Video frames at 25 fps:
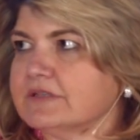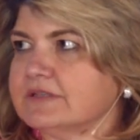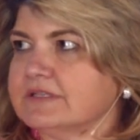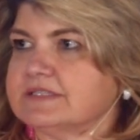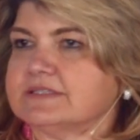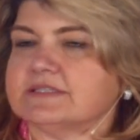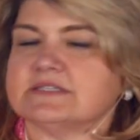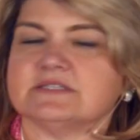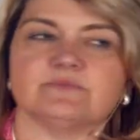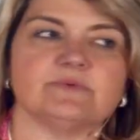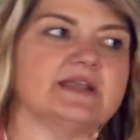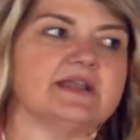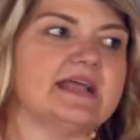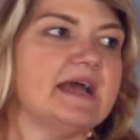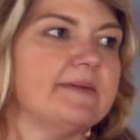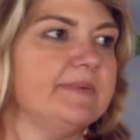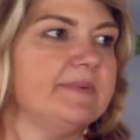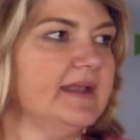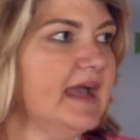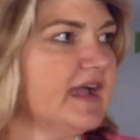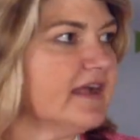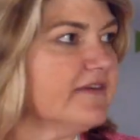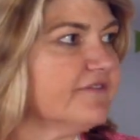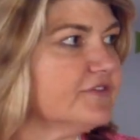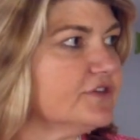this is what
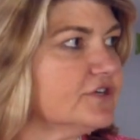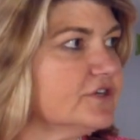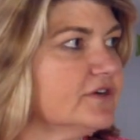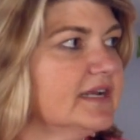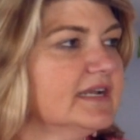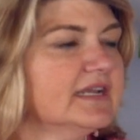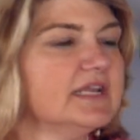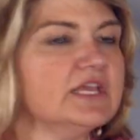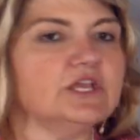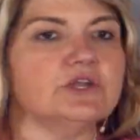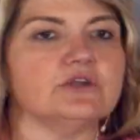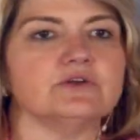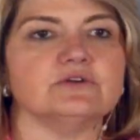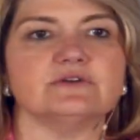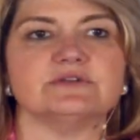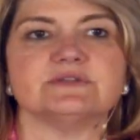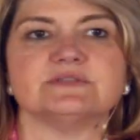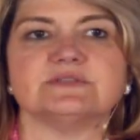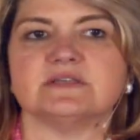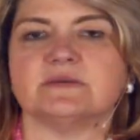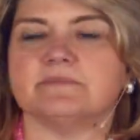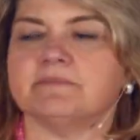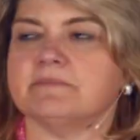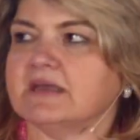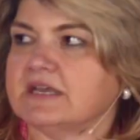happened after, and here's
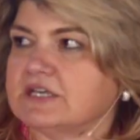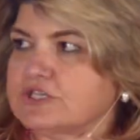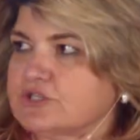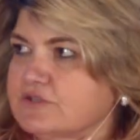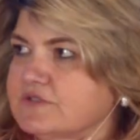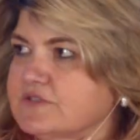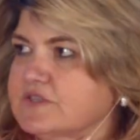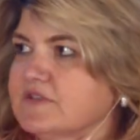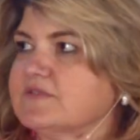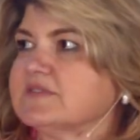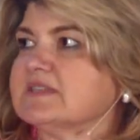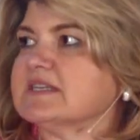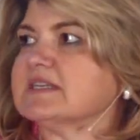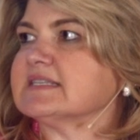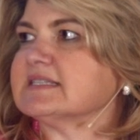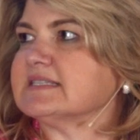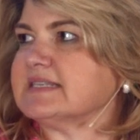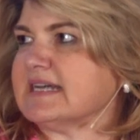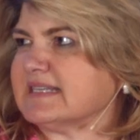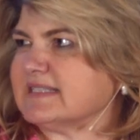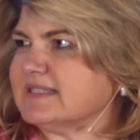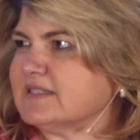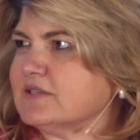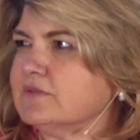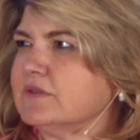the measures of success.